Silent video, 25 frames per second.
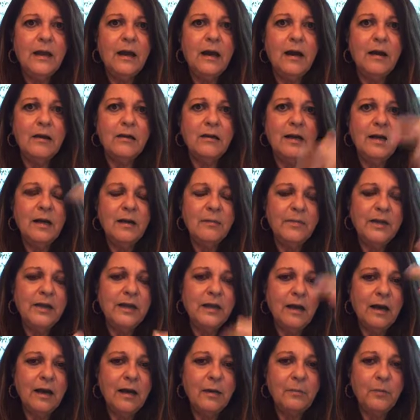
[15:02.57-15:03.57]
are
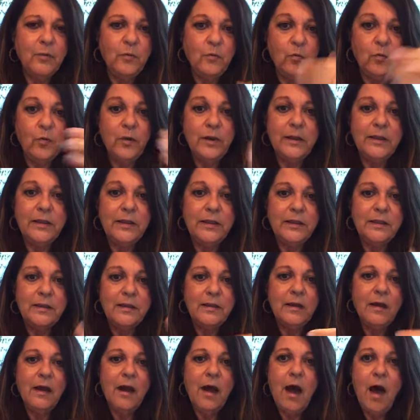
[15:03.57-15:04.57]
coming up with,
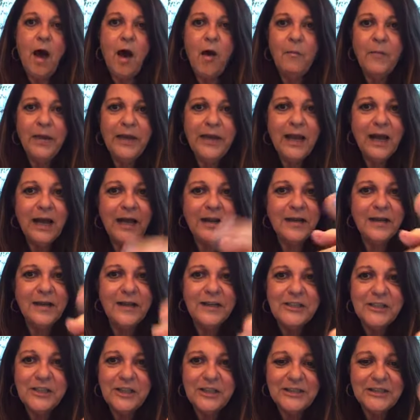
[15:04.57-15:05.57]
Oh my God, and
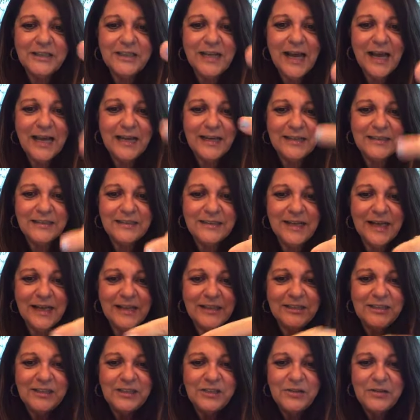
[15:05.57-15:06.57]
I just got a
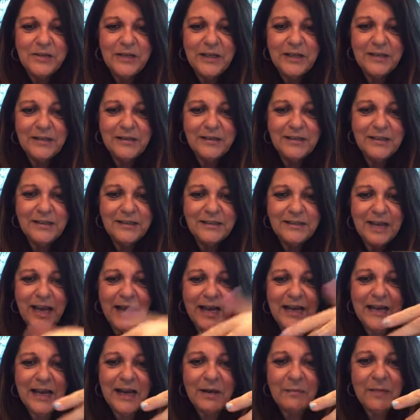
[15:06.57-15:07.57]
text. Did you hear this?
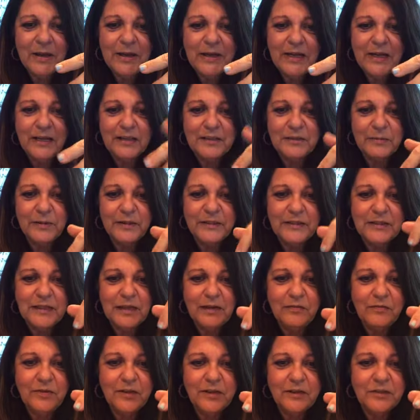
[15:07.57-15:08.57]
I cut my nails
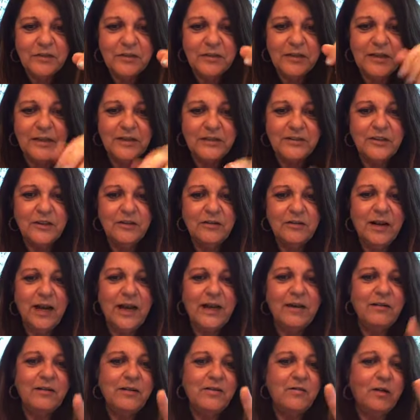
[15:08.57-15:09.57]
myself yesterday.
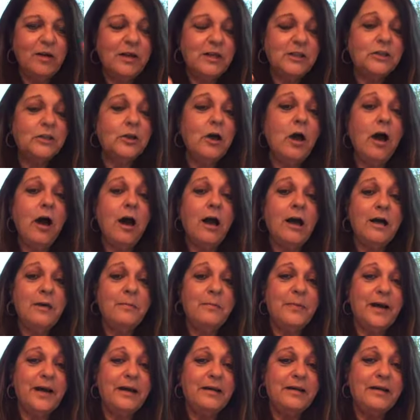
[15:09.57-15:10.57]
I don't even want to talk
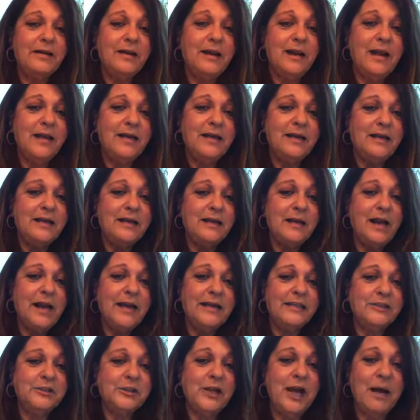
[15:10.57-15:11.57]
about it.
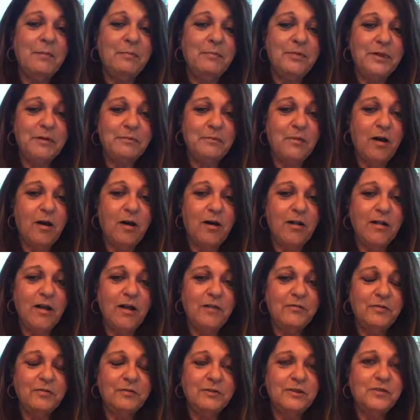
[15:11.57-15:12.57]
I chopped them all
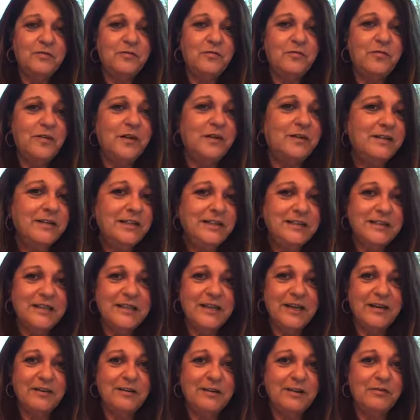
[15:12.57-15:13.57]
off. It was very
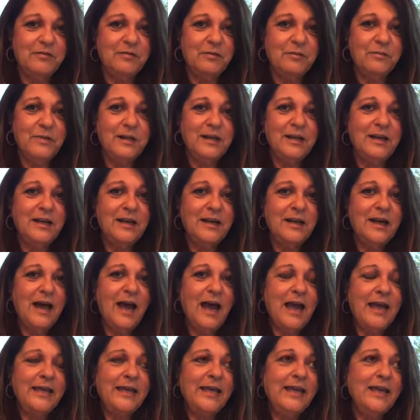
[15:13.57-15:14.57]
scary for me.
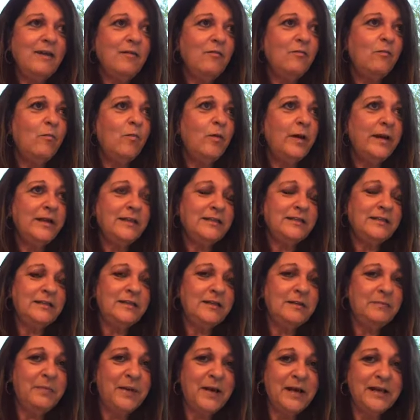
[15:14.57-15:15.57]
I can't wait to
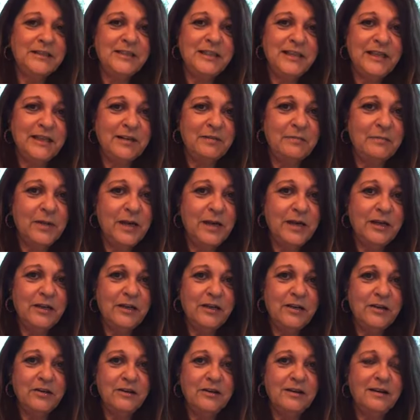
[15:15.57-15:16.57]
get back to get a
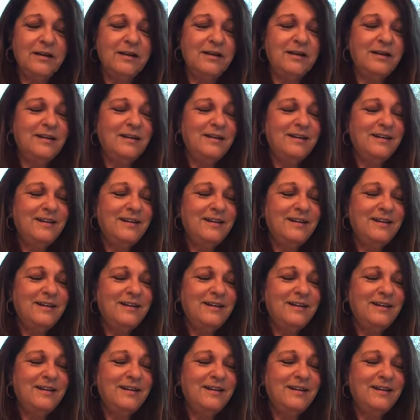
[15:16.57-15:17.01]
manicure, and